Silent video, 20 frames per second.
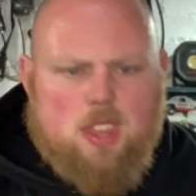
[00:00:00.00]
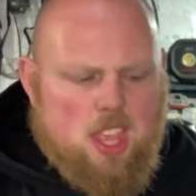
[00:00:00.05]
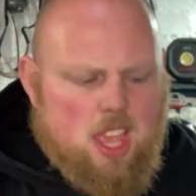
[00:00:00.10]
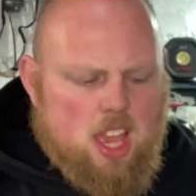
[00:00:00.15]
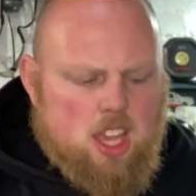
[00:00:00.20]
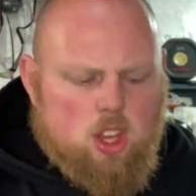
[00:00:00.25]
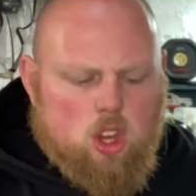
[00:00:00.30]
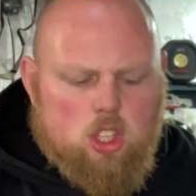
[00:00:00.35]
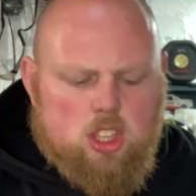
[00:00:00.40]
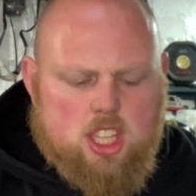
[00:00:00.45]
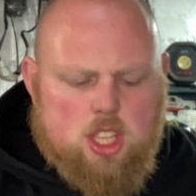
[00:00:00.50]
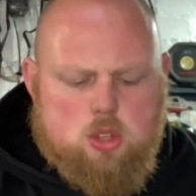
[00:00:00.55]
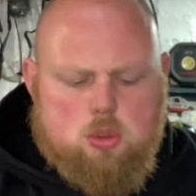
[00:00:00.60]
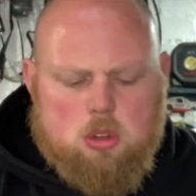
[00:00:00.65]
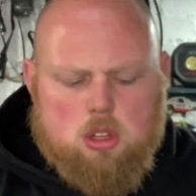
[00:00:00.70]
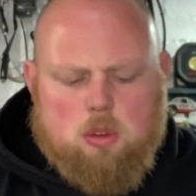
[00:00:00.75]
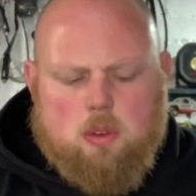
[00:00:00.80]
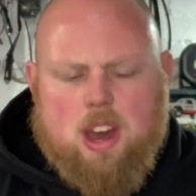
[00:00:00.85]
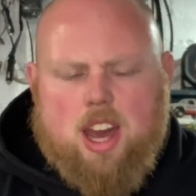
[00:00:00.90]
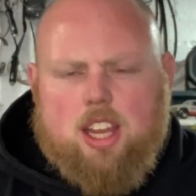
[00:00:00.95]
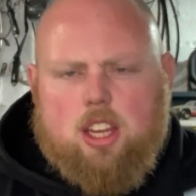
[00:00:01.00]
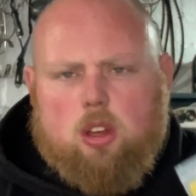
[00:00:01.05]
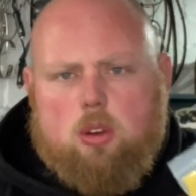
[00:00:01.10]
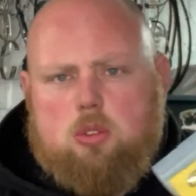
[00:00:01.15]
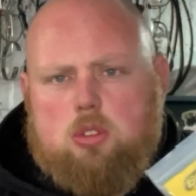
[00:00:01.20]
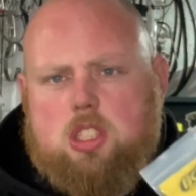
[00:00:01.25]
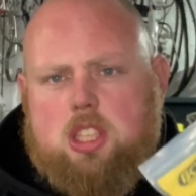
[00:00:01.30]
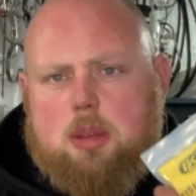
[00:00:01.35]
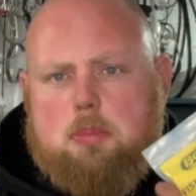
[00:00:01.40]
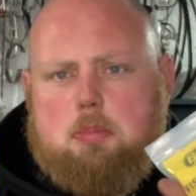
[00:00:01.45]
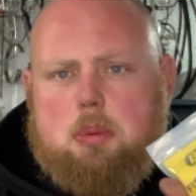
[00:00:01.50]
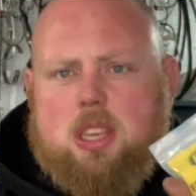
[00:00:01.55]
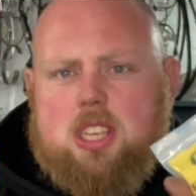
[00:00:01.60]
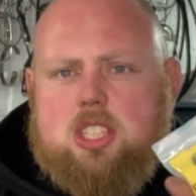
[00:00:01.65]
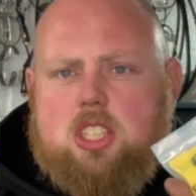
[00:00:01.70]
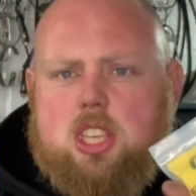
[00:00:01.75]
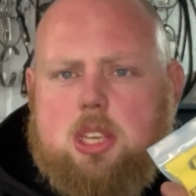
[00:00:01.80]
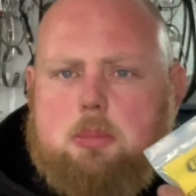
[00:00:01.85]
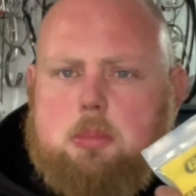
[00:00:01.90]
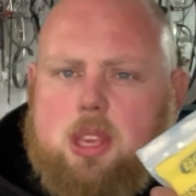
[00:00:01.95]
I got this one a while ago. It's the
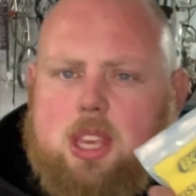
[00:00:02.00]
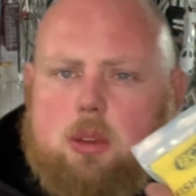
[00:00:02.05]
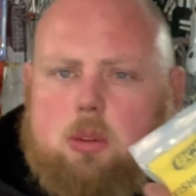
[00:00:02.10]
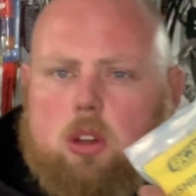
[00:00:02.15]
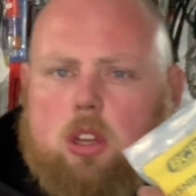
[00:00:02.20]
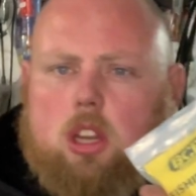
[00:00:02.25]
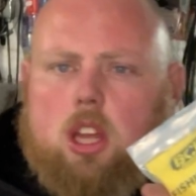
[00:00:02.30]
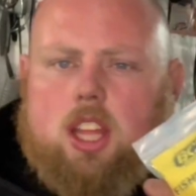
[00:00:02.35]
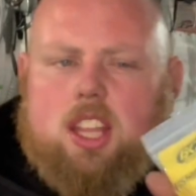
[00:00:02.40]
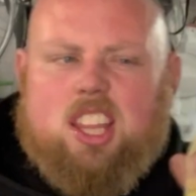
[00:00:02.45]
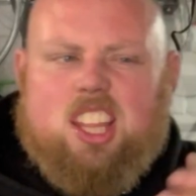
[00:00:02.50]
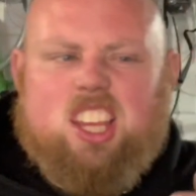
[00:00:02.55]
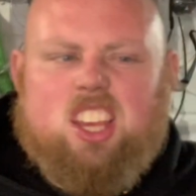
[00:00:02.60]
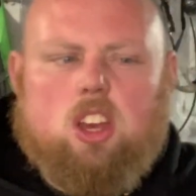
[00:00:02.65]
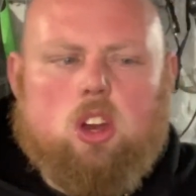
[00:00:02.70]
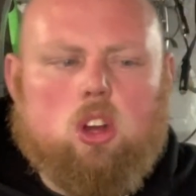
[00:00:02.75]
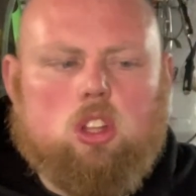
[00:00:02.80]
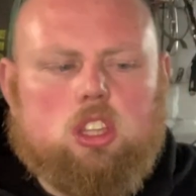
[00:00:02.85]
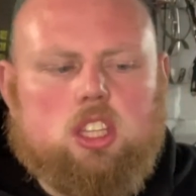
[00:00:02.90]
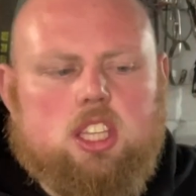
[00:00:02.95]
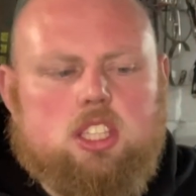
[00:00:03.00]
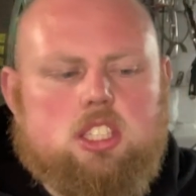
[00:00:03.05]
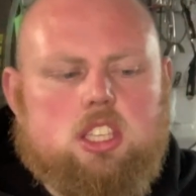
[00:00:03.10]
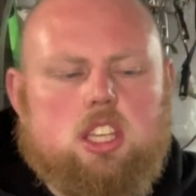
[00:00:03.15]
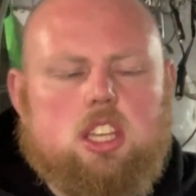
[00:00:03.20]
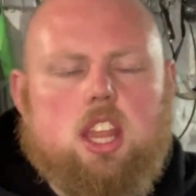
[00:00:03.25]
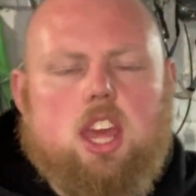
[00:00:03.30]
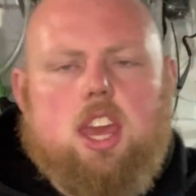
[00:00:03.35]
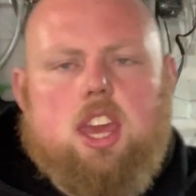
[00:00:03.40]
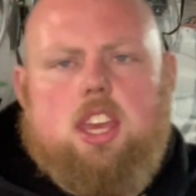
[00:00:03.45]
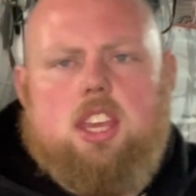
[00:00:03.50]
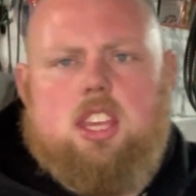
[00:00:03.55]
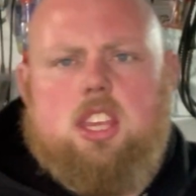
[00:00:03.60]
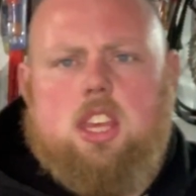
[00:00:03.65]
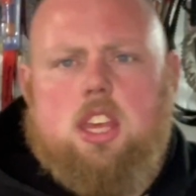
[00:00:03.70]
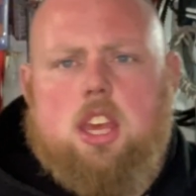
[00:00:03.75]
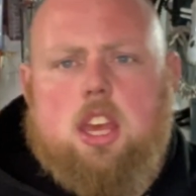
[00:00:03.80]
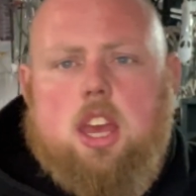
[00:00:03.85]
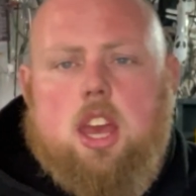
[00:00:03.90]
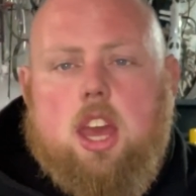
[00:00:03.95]
BCB one. I think I got this in a
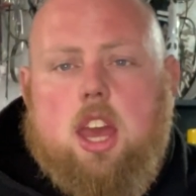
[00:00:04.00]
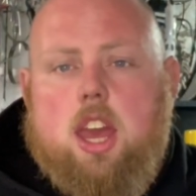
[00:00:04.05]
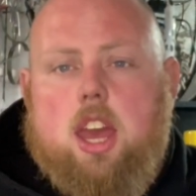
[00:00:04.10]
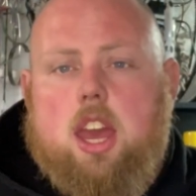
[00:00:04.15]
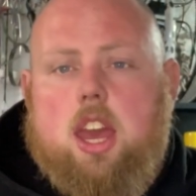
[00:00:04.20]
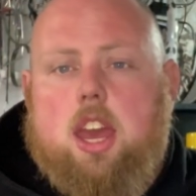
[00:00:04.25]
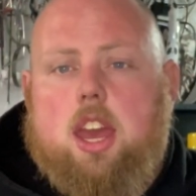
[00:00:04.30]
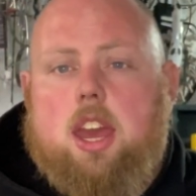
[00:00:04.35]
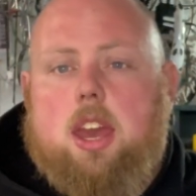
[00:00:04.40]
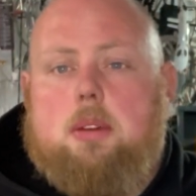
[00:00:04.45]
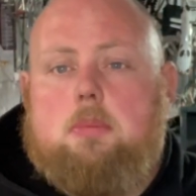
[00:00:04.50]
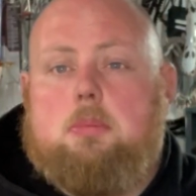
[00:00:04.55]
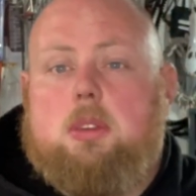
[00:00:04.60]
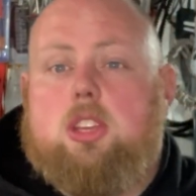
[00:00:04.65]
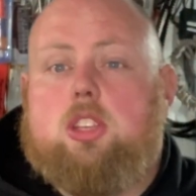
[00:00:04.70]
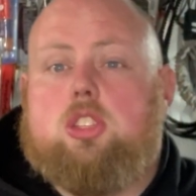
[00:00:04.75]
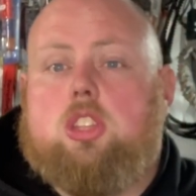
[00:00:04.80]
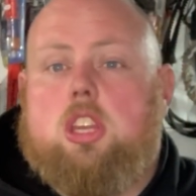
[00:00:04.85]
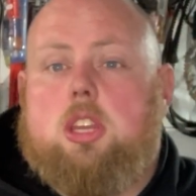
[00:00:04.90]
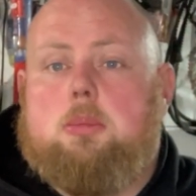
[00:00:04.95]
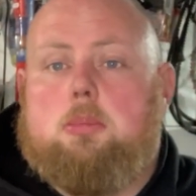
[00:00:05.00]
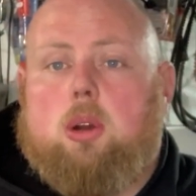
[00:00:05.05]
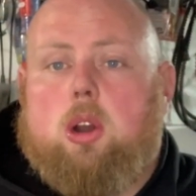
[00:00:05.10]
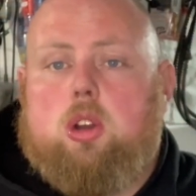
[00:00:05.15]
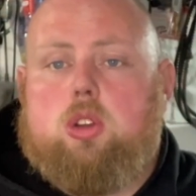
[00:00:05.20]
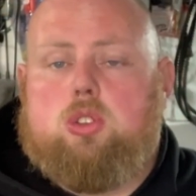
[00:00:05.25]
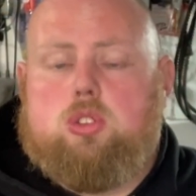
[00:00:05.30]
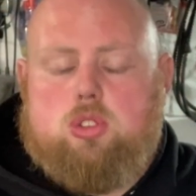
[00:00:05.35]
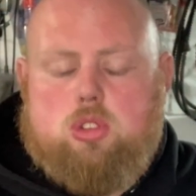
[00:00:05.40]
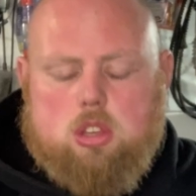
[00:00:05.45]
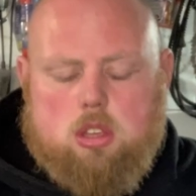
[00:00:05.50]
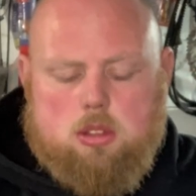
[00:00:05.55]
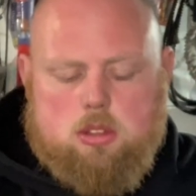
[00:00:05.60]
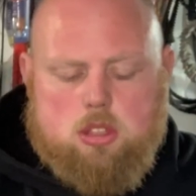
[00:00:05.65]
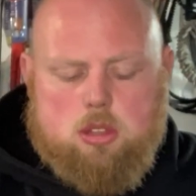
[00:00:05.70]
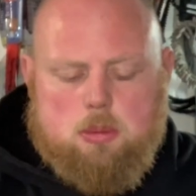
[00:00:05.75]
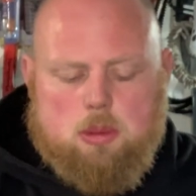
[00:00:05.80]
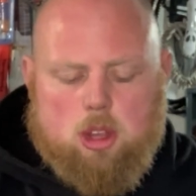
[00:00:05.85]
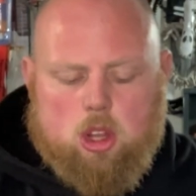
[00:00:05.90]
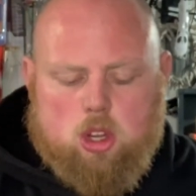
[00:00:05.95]
mystery box,
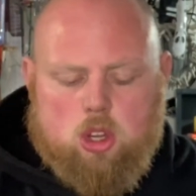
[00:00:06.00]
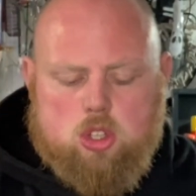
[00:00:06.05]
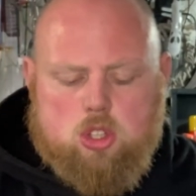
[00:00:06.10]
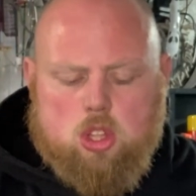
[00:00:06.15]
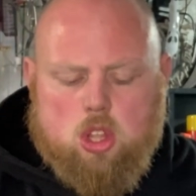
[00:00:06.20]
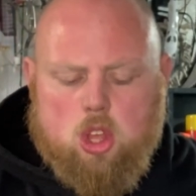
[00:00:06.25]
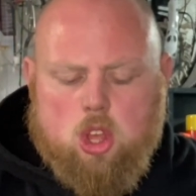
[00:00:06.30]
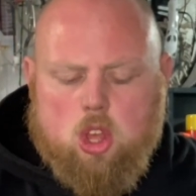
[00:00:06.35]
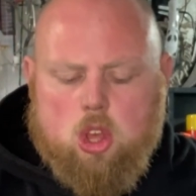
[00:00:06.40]
to be honest.